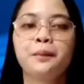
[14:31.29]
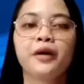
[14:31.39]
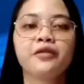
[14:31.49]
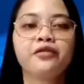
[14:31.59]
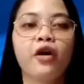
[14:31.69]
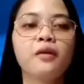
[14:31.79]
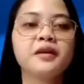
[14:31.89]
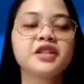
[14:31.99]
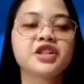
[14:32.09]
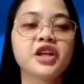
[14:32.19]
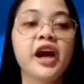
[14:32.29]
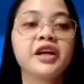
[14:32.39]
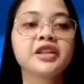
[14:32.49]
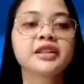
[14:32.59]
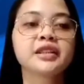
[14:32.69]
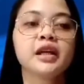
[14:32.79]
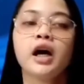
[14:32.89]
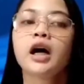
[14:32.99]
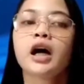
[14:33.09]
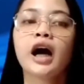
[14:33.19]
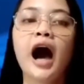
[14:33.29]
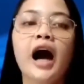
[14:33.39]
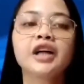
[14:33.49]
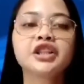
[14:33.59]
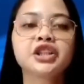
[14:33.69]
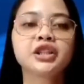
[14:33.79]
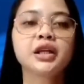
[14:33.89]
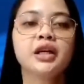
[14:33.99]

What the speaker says: performance shares, cash,